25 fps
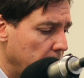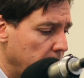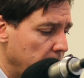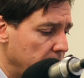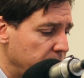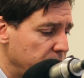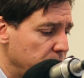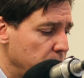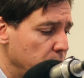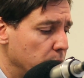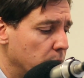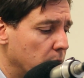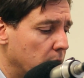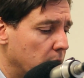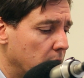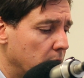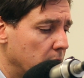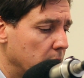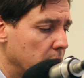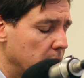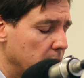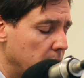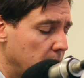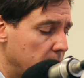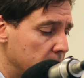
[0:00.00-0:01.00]
if you
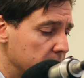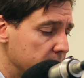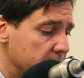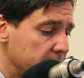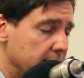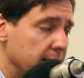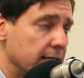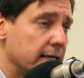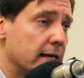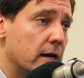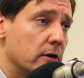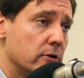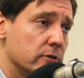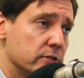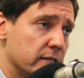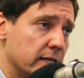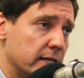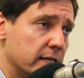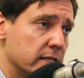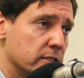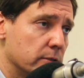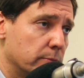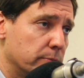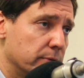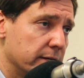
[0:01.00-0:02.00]
are seeing
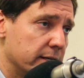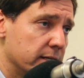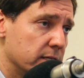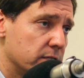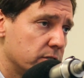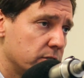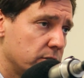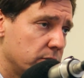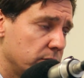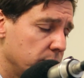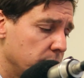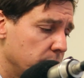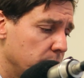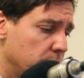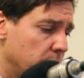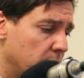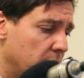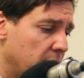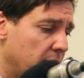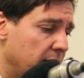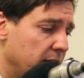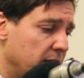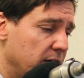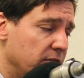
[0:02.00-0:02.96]
housing as a place to